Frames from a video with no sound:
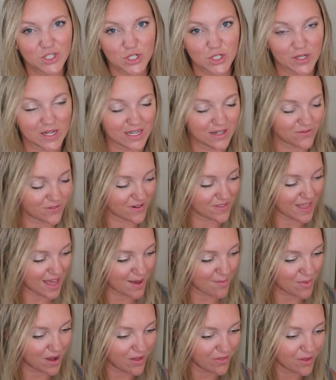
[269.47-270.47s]
treat for
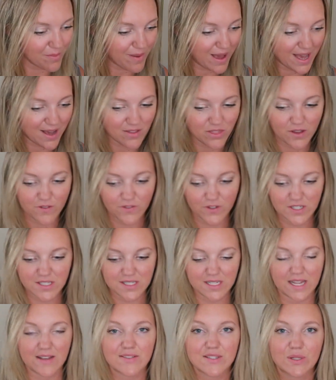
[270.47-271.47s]
them on the, back, the
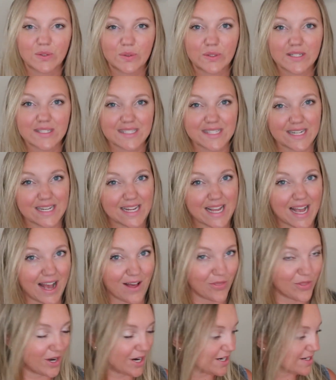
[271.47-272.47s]
first day of school, sitting
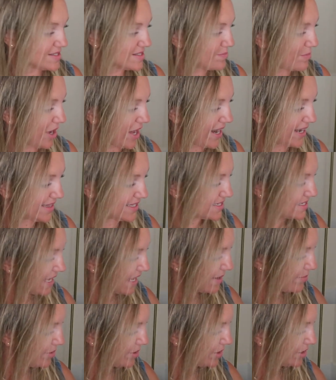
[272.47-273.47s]
at their spot at the
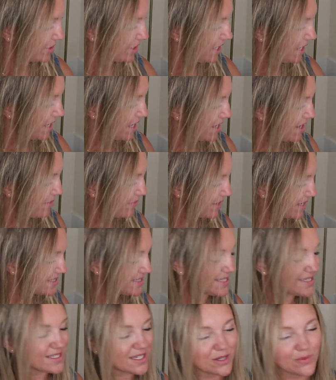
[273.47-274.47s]
table.
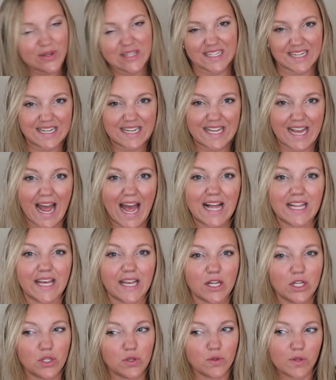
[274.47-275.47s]
Because this year we didn't get
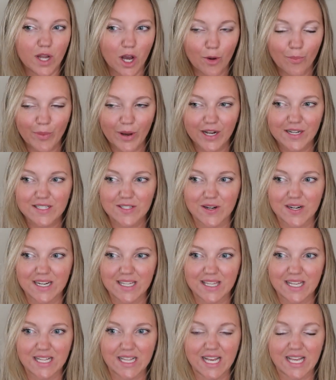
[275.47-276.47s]
like new notebooks or
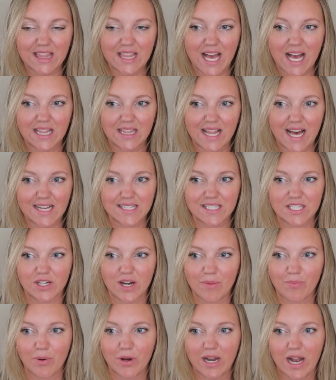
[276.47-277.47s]
anything like that. Last
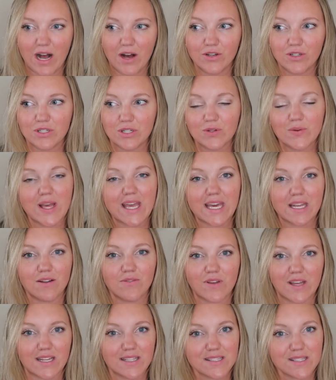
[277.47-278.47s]
year I put out new and
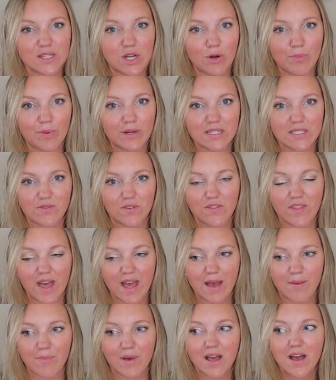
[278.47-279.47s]
advanced notebooks for
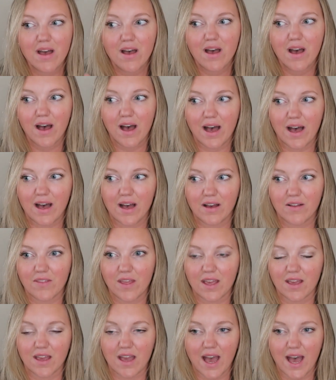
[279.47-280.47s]
them. Uh,
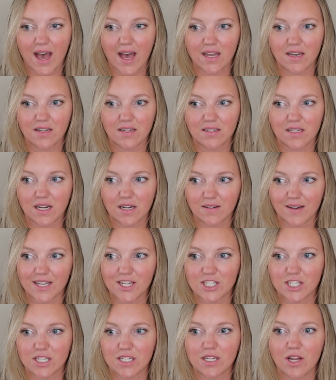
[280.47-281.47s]
they had
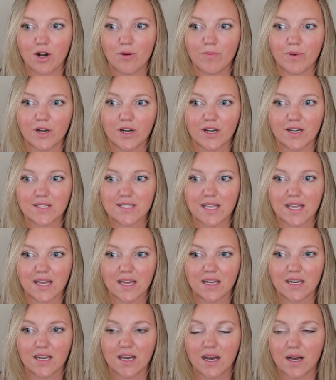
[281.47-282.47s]
narration notebooks
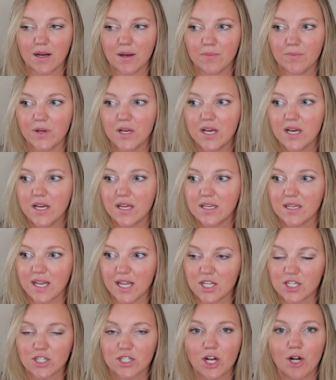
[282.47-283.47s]
and um,
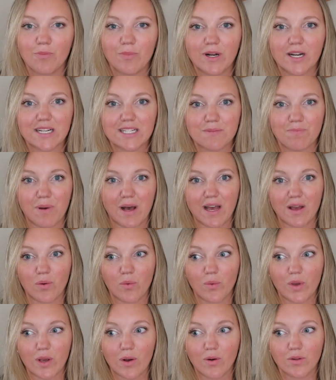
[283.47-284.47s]
nature notebooks,
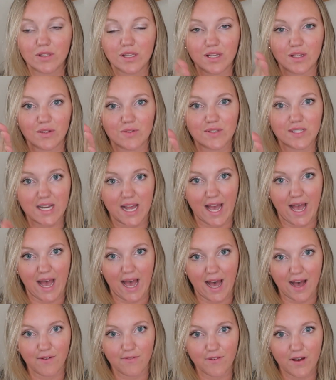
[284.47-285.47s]
but we only used
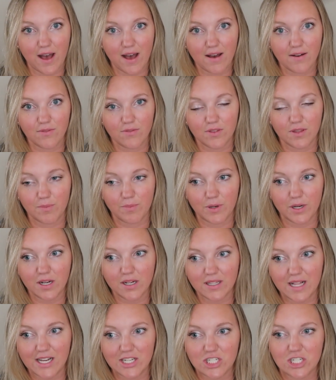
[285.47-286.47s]
half of the
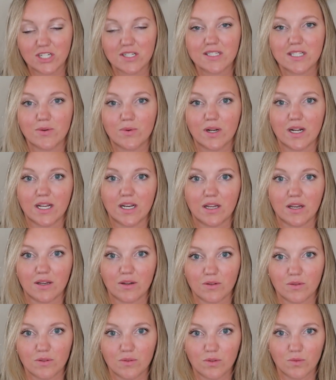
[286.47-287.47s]
book last year, so we're
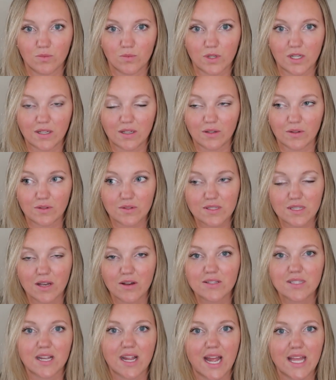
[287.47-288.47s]
gonna reuse
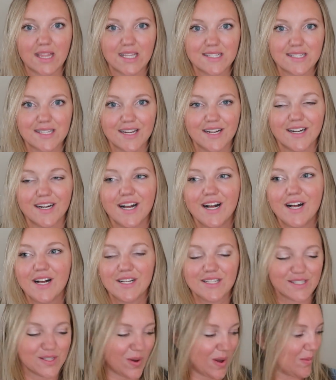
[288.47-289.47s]
those again this year.
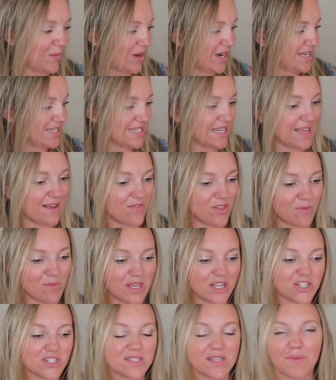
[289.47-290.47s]
So I wanted to give them
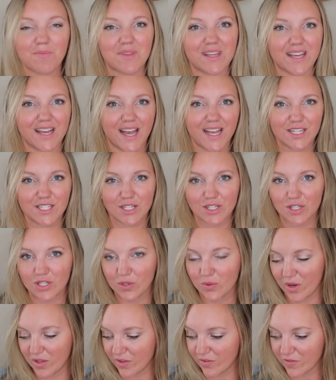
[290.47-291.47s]
each something kind of
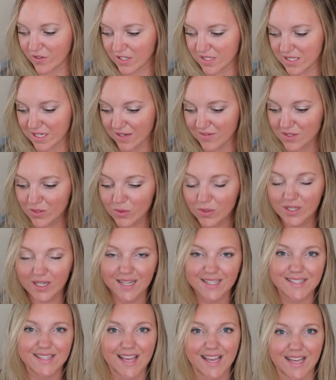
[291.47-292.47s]
new on the first day of school,
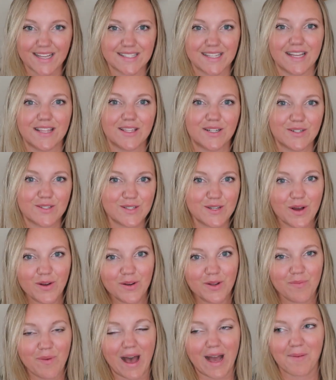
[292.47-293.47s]
because like I said, there's no
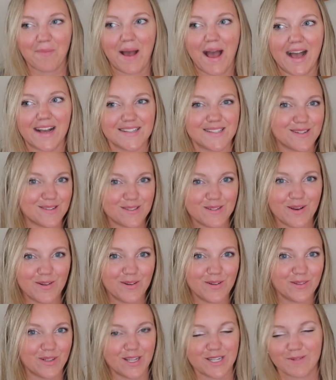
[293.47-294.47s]
new backpacks, there's no
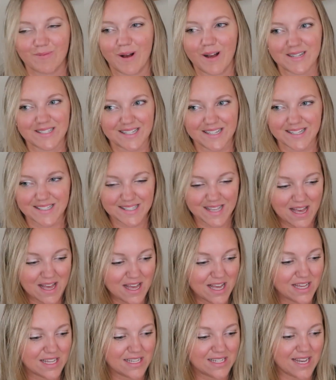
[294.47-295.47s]
new lunch boxes,
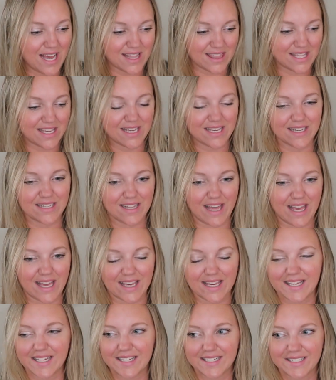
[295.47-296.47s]
nothing
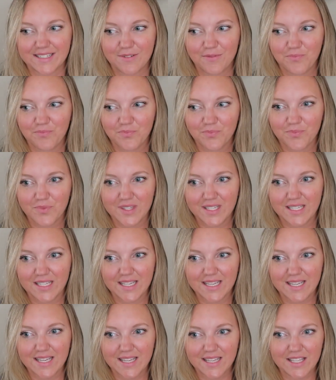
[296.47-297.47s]
like
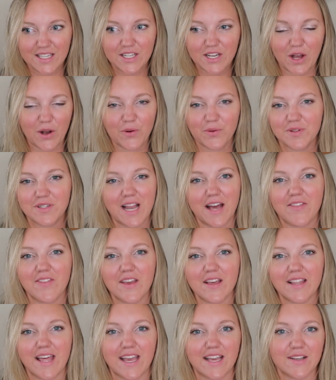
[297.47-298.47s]
you know,
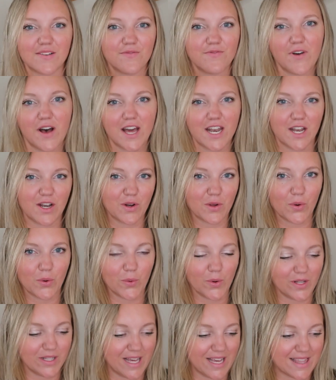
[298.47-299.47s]
nothing like fun and
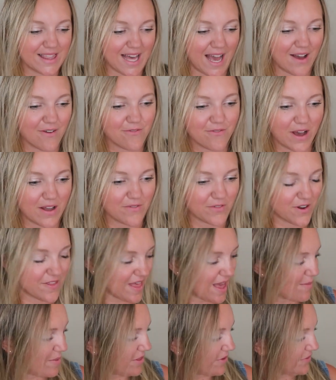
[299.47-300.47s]
cool like that, fun for
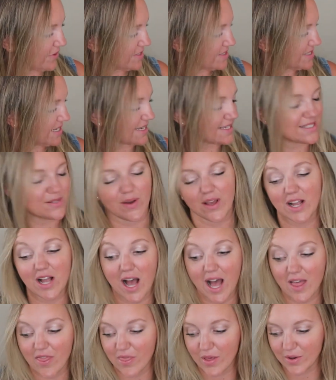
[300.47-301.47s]
them on the first day. So I
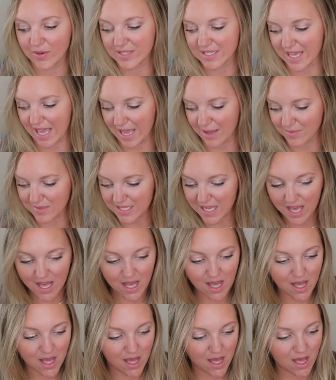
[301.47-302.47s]
got those games.
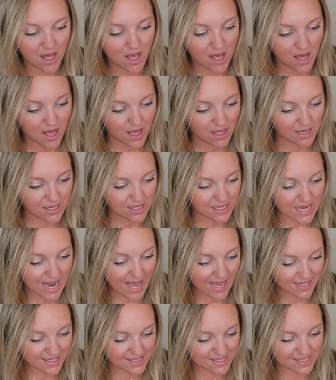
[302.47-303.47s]

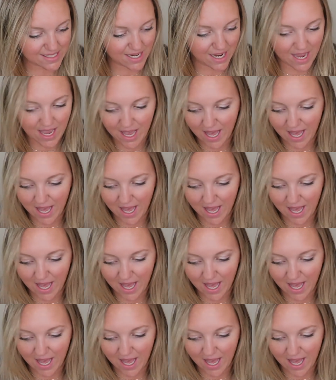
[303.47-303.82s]
Next,